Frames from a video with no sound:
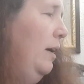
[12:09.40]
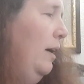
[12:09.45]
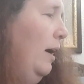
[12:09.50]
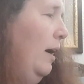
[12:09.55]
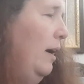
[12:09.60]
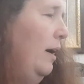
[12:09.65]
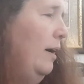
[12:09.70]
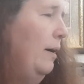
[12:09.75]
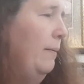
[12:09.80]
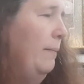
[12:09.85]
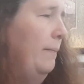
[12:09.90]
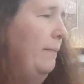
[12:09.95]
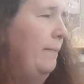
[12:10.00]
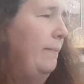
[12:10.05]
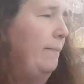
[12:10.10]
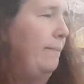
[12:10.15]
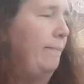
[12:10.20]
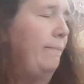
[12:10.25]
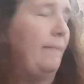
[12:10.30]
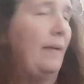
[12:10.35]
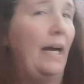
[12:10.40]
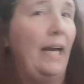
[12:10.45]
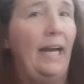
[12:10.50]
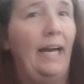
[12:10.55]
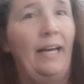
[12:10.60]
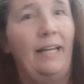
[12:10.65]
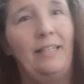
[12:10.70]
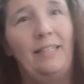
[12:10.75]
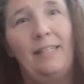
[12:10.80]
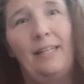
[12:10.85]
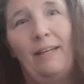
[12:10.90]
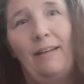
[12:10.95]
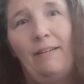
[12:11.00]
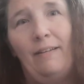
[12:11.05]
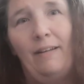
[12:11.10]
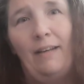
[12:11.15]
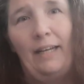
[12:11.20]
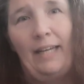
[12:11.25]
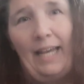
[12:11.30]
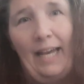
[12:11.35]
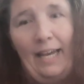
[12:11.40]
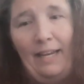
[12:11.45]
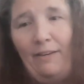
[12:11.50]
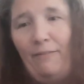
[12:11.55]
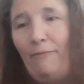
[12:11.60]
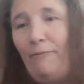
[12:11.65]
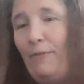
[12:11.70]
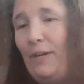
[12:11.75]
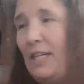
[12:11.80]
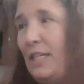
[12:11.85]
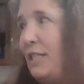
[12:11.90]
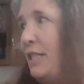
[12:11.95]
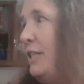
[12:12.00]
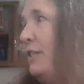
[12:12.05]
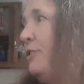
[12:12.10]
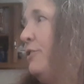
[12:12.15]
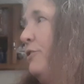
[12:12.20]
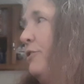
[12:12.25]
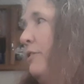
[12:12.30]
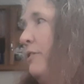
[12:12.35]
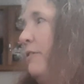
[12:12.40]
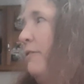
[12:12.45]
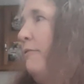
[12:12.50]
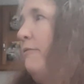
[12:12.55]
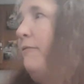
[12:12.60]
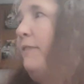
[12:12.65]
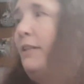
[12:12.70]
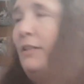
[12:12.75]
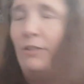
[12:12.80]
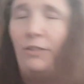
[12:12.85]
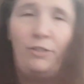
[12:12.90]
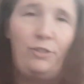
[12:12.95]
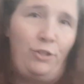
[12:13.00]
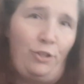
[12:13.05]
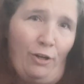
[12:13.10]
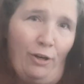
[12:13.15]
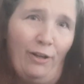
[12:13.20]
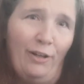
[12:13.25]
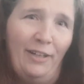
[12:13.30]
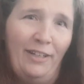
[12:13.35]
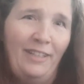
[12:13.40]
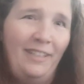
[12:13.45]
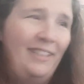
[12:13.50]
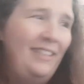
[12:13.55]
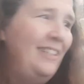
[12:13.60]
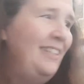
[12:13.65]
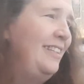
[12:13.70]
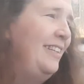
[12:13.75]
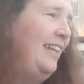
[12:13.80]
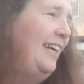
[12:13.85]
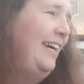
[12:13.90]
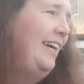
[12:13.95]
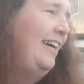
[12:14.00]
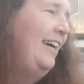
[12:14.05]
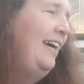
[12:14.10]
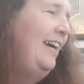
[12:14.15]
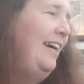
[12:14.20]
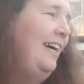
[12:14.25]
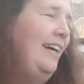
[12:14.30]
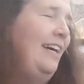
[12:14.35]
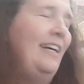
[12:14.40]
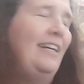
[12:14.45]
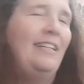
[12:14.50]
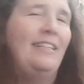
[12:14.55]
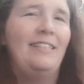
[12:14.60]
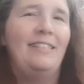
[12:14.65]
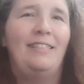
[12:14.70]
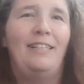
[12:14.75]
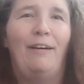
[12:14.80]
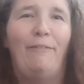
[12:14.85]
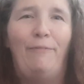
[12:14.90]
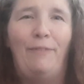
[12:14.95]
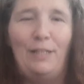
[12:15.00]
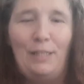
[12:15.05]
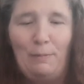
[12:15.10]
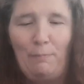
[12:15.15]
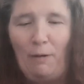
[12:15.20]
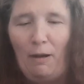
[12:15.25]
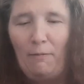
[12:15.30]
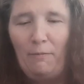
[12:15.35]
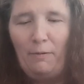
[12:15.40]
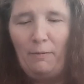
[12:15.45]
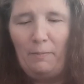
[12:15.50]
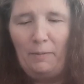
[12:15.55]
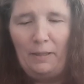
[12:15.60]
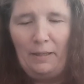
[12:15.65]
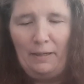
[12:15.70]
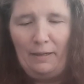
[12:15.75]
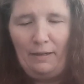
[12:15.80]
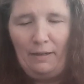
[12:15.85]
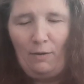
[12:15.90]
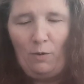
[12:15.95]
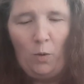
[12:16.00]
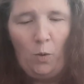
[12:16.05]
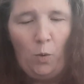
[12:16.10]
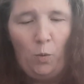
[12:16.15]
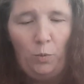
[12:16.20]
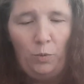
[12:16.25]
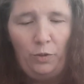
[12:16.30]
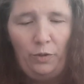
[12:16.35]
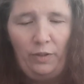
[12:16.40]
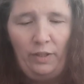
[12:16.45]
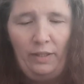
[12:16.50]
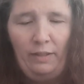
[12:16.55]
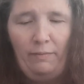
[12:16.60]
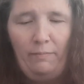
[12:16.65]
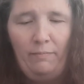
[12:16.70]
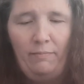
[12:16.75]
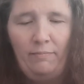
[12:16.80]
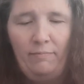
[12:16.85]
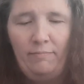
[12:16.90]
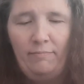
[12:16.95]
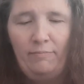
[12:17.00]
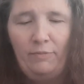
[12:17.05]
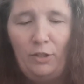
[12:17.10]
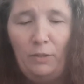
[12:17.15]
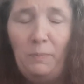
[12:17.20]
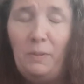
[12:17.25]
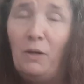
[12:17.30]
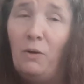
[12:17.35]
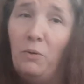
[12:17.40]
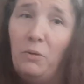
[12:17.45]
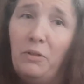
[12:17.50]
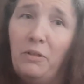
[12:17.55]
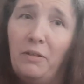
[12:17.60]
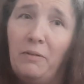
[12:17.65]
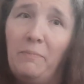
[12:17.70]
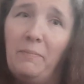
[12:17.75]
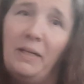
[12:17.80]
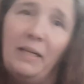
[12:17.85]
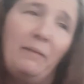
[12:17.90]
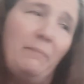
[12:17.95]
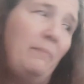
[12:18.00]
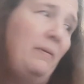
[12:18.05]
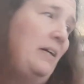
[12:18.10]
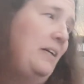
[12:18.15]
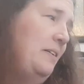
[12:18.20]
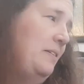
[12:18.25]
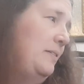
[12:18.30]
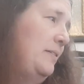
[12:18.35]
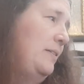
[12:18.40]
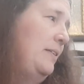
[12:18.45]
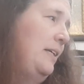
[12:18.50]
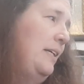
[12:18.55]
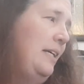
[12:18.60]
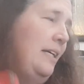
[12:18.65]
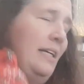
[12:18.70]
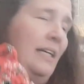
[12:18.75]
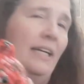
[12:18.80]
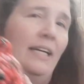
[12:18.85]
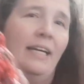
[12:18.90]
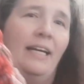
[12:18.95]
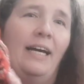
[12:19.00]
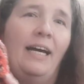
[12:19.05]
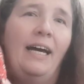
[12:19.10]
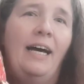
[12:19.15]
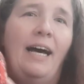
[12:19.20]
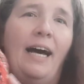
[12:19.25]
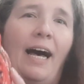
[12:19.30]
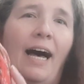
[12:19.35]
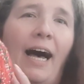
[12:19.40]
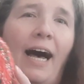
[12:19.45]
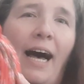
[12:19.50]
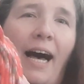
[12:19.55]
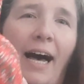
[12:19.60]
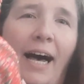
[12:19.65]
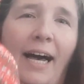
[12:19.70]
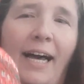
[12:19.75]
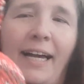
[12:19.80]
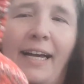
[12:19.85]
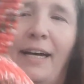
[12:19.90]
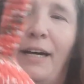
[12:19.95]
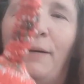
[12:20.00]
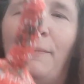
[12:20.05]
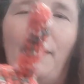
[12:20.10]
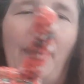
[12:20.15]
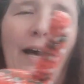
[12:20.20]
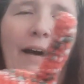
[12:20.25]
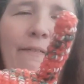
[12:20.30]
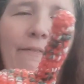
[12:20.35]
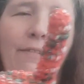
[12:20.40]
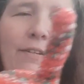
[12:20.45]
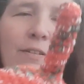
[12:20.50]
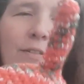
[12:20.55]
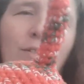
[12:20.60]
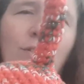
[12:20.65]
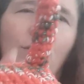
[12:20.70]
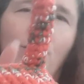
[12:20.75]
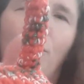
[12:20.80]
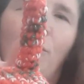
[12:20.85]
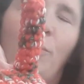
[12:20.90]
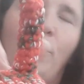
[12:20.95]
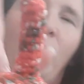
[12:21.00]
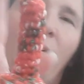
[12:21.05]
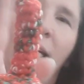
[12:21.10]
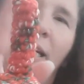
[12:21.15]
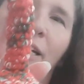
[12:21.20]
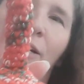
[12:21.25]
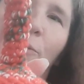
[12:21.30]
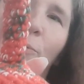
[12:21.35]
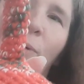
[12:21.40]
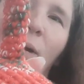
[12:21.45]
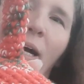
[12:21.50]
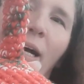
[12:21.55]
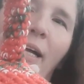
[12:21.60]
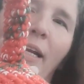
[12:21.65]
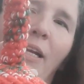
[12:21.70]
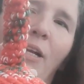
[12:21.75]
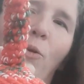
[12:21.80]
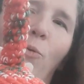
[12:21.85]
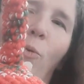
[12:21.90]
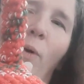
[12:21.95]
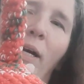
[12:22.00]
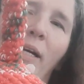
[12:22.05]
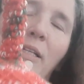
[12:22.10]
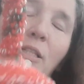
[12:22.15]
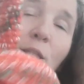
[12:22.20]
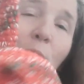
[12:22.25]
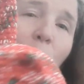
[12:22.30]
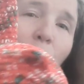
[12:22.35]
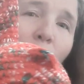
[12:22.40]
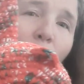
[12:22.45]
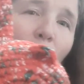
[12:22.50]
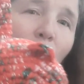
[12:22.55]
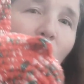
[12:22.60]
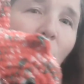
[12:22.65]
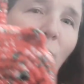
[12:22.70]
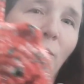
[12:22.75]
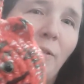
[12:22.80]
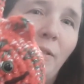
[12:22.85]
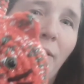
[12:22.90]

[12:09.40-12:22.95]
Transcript: I had, again, vintage yarn, like stuff that's probably could be older than me, but I have this green and red and white sparkle